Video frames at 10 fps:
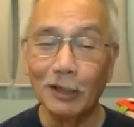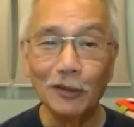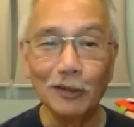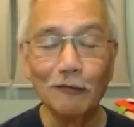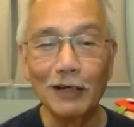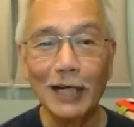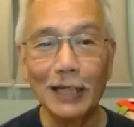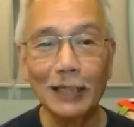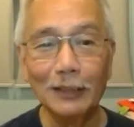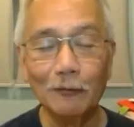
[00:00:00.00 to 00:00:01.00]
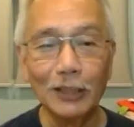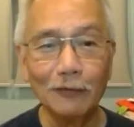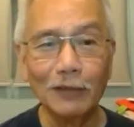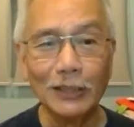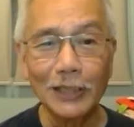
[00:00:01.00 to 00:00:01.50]
Now, I don't know why
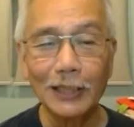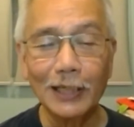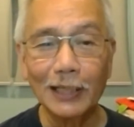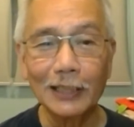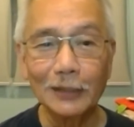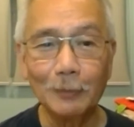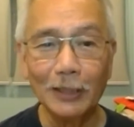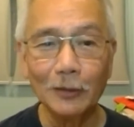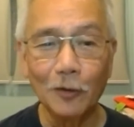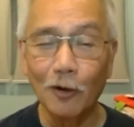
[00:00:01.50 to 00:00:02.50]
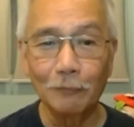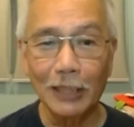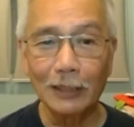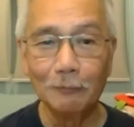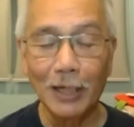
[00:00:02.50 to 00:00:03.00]
the word evangelical has been
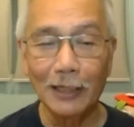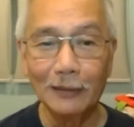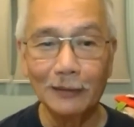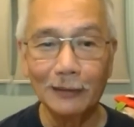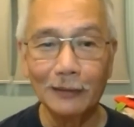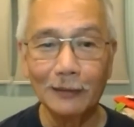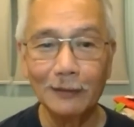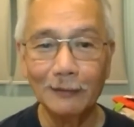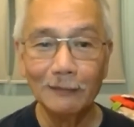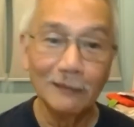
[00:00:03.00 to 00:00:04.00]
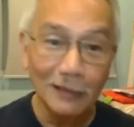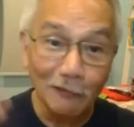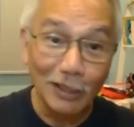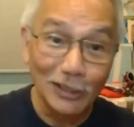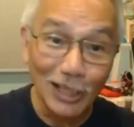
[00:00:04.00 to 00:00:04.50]
co opted by the
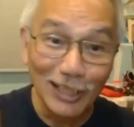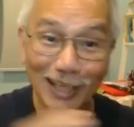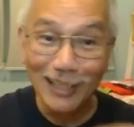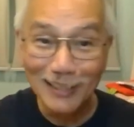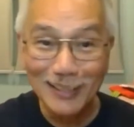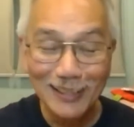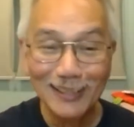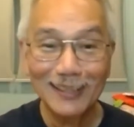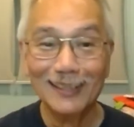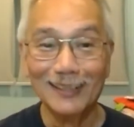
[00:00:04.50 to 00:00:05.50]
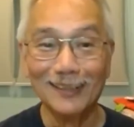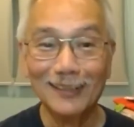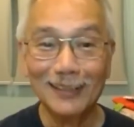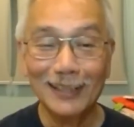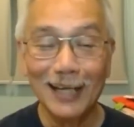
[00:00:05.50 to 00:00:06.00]
evangelicals,
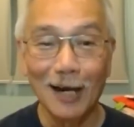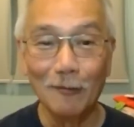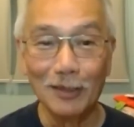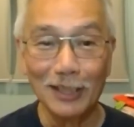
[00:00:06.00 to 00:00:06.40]
you know,